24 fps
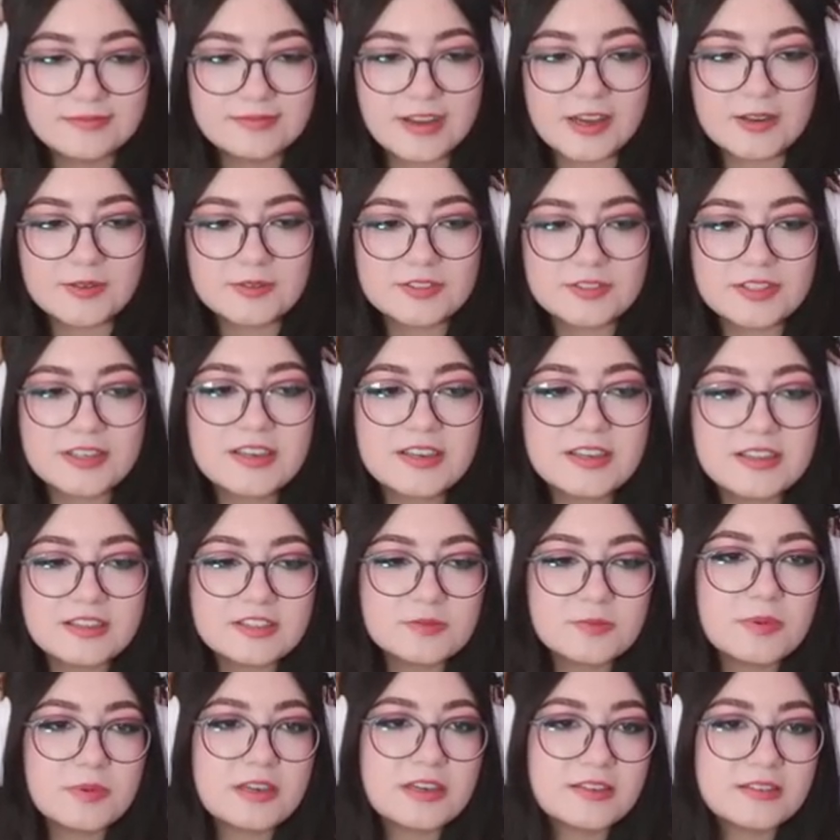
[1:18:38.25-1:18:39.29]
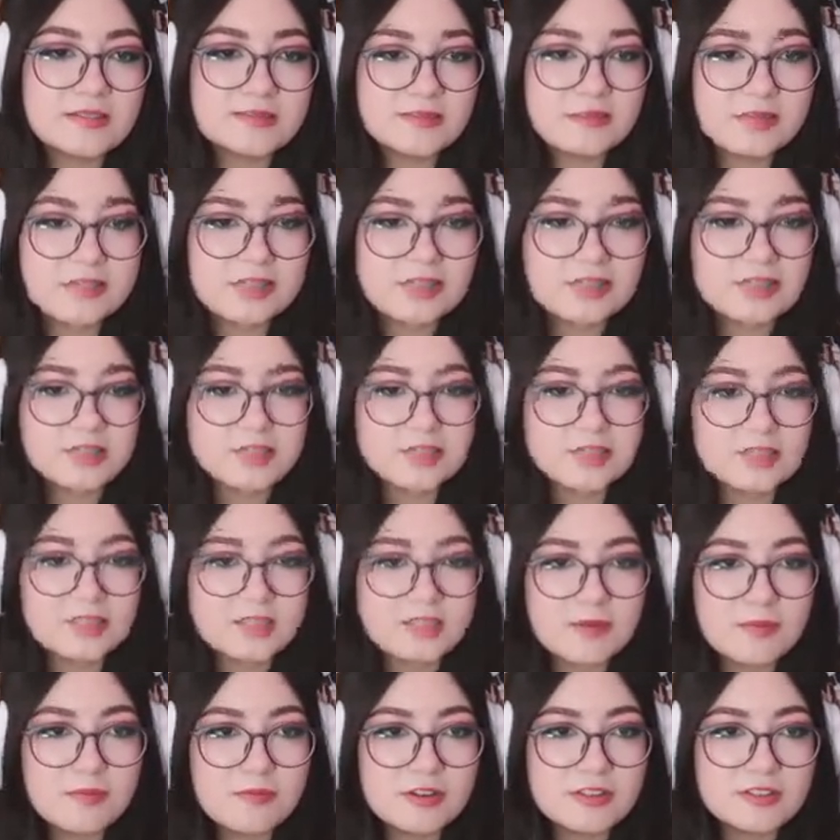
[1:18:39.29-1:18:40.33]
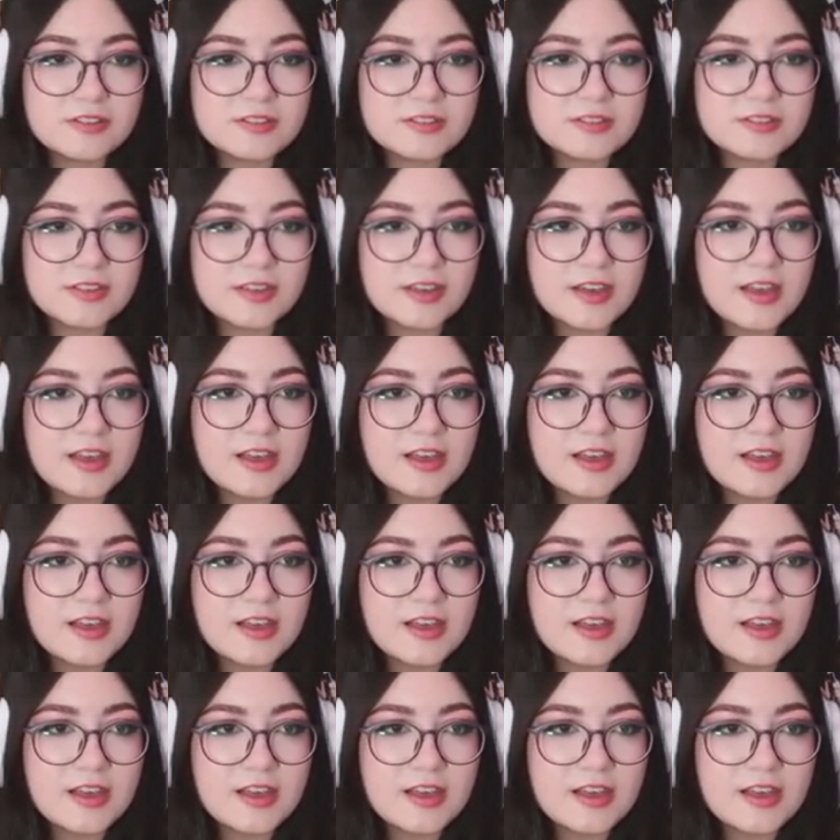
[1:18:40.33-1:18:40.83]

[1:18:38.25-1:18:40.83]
I was thinking that's my my somewhat